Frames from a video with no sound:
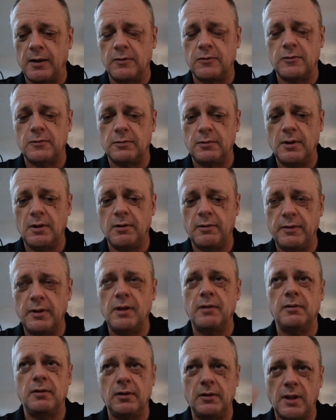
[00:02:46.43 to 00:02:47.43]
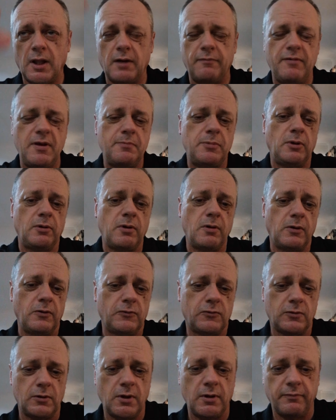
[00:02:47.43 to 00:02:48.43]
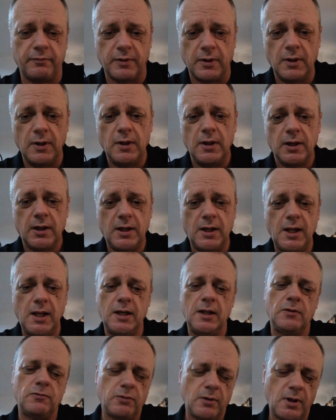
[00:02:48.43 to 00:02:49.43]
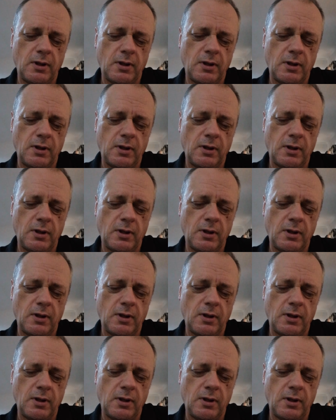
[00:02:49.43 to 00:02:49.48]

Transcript: It's a lot of people go to serve Canadians.